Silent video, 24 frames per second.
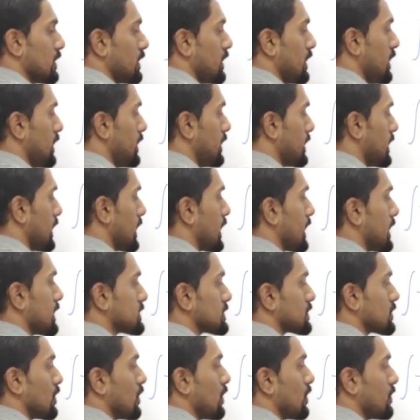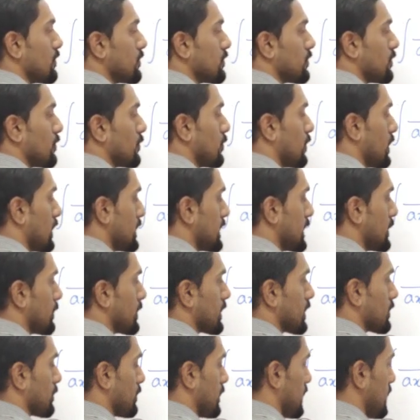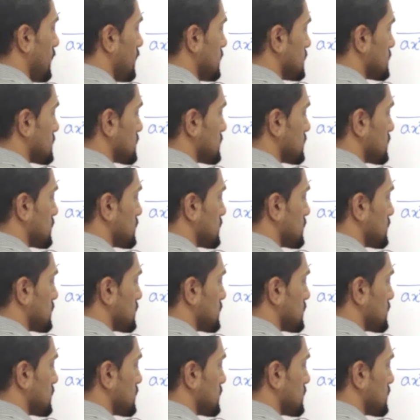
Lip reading: integration of 1 divided by